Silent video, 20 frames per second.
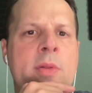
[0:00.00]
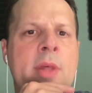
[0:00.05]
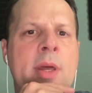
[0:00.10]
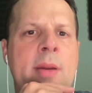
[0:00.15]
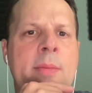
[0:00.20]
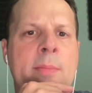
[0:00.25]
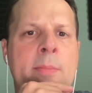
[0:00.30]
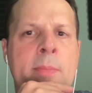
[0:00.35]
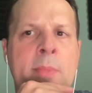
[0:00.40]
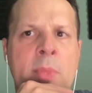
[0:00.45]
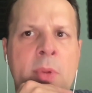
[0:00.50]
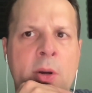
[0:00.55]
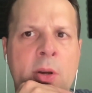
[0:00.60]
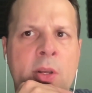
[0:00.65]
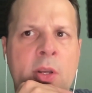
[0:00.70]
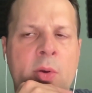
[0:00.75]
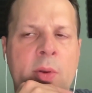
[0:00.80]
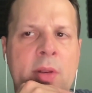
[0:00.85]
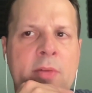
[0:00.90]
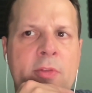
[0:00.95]
that
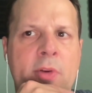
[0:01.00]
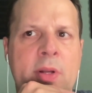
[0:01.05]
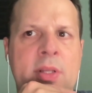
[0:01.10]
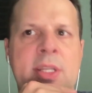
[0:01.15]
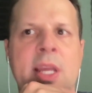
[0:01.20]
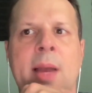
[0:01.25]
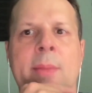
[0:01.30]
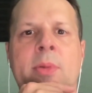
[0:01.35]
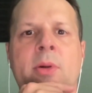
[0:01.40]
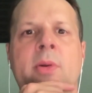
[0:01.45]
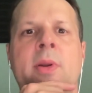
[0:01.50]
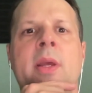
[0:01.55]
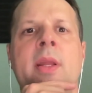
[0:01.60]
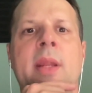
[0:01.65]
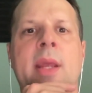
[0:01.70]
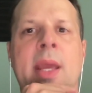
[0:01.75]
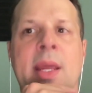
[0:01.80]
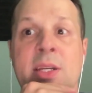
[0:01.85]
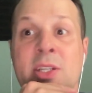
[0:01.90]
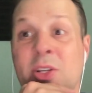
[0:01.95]
mercury, for example,
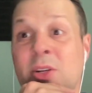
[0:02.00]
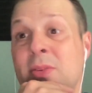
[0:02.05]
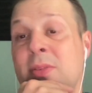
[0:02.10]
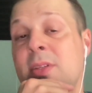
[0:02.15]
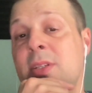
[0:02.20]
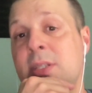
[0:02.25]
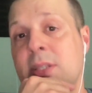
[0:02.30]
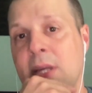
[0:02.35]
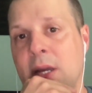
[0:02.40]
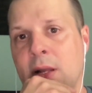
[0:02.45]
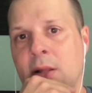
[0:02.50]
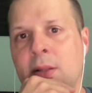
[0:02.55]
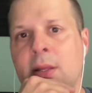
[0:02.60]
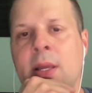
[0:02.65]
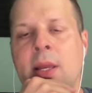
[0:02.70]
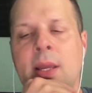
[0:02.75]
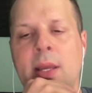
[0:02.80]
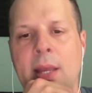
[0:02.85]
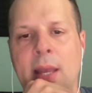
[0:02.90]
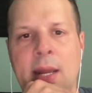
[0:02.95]
can enter the cell
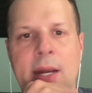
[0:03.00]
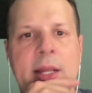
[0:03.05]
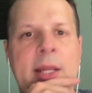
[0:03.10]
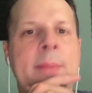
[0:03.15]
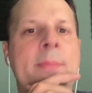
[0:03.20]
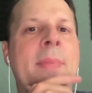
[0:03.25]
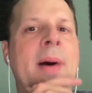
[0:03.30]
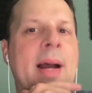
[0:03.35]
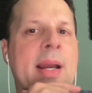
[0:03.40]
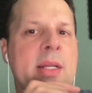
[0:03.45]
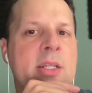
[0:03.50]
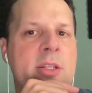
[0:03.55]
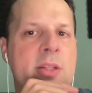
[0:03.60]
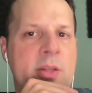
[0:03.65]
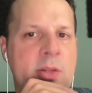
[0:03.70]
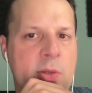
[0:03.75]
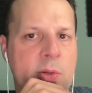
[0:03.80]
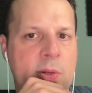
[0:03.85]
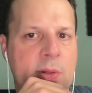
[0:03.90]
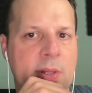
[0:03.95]
and it can bind to
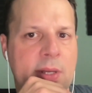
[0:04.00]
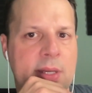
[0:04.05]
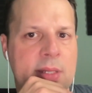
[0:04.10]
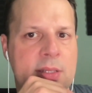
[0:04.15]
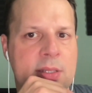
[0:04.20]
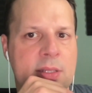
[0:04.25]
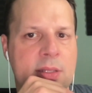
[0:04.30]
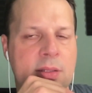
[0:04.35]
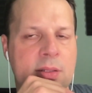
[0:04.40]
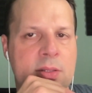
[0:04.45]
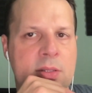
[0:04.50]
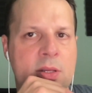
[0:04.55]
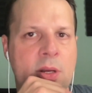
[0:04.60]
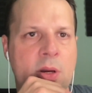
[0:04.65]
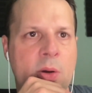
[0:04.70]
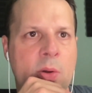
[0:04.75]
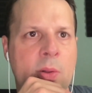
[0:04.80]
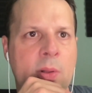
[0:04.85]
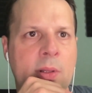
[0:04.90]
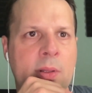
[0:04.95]
the nucleus.
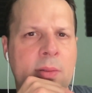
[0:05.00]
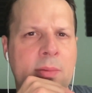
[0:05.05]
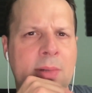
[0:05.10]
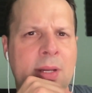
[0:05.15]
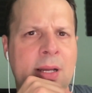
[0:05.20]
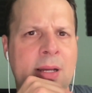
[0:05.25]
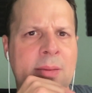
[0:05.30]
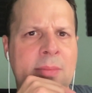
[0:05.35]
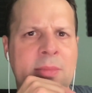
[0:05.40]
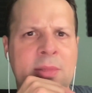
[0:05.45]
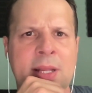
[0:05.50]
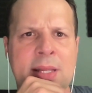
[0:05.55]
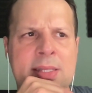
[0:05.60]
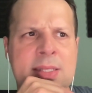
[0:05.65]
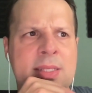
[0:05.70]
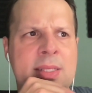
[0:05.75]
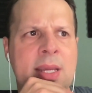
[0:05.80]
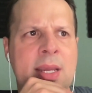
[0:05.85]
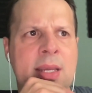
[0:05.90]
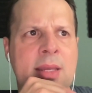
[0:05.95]
So let's
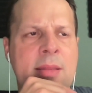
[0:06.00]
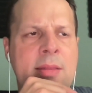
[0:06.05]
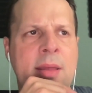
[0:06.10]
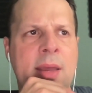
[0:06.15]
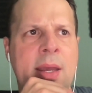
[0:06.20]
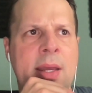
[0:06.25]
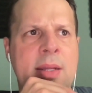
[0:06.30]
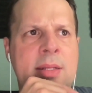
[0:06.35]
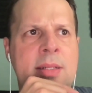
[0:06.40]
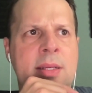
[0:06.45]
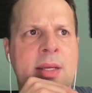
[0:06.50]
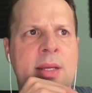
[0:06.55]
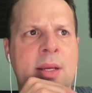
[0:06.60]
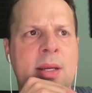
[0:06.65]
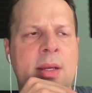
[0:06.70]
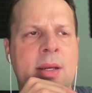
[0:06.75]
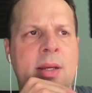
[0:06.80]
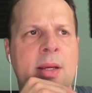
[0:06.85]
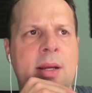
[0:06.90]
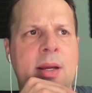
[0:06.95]
say that
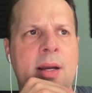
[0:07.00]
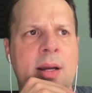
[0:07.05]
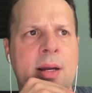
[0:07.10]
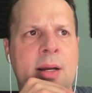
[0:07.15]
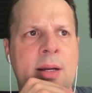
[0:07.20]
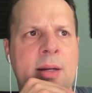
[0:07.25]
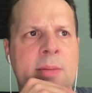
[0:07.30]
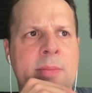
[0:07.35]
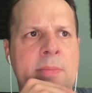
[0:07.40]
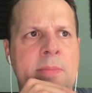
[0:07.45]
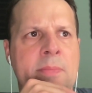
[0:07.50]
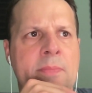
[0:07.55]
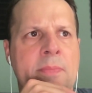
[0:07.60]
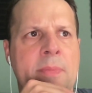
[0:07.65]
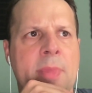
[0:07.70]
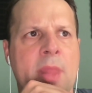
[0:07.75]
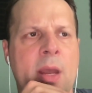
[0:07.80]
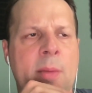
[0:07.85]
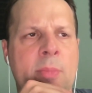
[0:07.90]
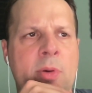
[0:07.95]

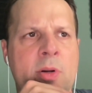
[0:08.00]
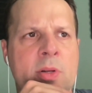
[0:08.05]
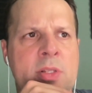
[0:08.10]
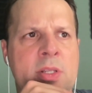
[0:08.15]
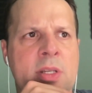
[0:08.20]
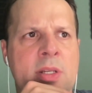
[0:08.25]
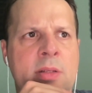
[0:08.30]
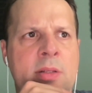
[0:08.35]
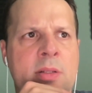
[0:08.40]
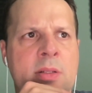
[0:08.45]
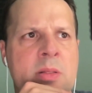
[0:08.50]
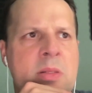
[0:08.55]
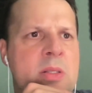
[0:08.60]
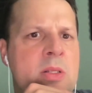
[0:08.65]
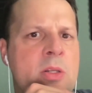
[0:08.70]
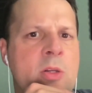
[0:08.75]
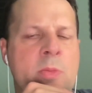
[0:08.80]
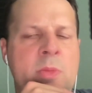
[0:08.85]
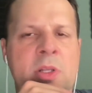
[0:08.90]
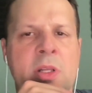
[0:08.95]
a person
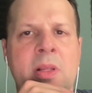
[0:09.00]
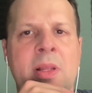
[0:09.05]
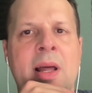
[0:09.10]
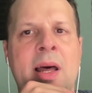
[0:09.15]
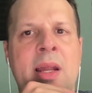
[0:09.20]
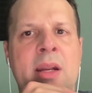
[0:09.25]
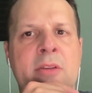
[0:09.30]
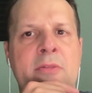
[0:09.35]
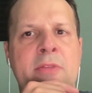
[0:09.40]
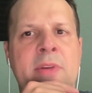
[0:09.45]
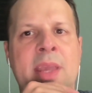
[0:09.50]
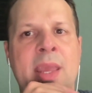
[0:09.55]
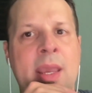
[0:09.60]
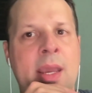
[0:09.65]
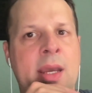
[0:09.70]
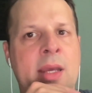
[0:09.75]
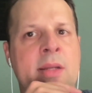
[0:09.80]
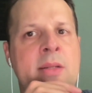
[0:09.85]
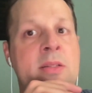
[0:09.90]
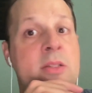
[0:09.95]
consumes a lot of
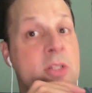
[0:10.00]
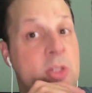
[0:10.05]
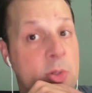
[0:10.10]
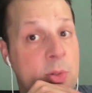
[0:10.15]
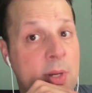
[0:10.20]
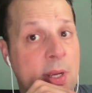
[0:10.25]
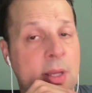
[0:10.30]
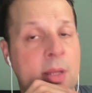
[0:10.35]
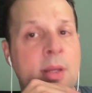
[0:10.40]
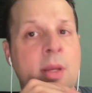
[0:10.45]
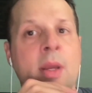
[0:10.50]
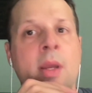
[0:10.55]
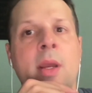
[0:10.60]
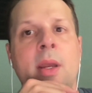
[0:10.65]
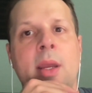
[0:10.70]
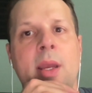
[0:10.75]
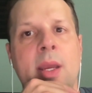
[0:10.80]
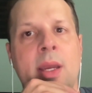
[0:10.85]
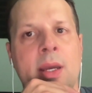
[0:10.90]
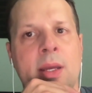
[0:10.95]
canned tuna
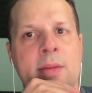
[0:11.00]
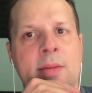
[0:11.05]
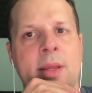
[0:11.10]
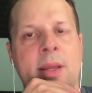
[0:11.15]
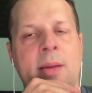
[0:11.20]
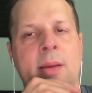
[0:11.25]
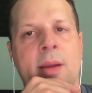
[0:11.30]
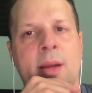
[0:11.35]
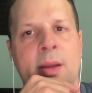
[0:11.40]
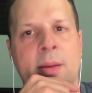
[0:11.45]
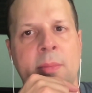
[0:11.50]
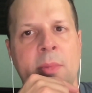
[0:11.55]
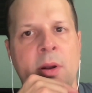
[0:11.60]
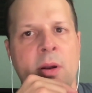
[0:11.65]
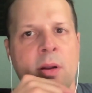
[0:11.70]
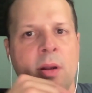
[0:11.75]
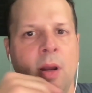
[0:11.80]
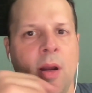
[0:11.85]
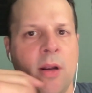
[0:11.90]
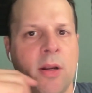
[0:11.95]
and they
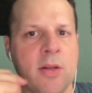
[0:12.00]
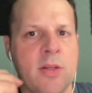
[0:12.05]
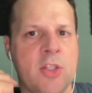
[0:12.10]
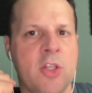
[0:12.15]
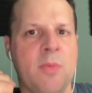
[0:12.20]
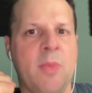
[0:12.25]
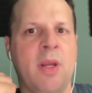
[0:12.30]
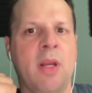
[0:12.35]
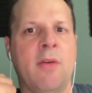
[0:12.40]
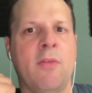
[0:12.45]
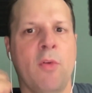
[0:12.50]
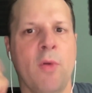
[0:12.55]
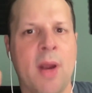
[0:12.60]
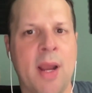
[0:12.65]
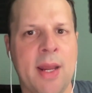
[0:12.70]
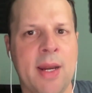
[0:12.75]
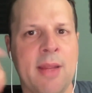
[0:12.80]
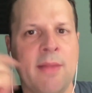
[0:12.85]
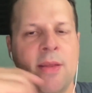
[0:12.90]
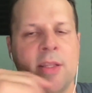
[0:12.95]
are consuming a
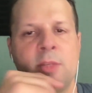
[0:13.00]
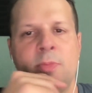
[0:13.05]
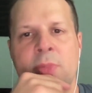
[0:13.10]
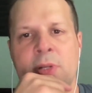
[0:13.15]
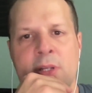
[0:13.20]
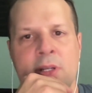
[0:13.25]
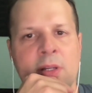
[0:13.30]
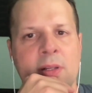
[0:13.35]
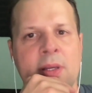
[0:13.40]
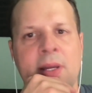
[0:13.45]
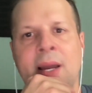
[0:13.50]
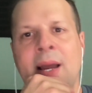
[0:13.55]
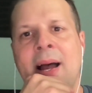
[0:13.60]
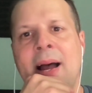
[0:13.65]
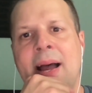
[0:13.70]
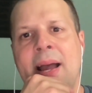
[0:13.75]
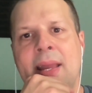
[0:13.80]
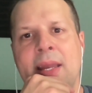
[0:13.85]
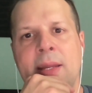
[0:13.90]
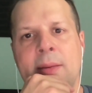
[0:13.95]
variety that's particularly
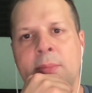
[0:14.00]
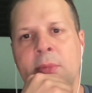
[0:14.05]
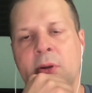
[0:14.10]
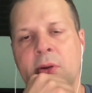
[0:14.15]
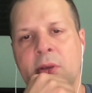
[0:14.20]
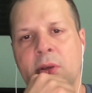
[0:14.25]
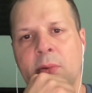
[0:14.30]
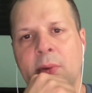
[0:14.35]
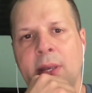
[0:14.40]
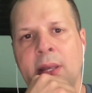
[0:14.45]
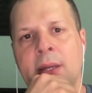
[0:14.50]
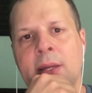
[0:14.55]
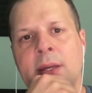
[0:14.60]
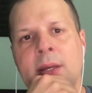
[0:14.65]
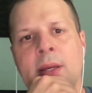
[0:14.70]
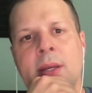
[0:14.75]
high in mercury,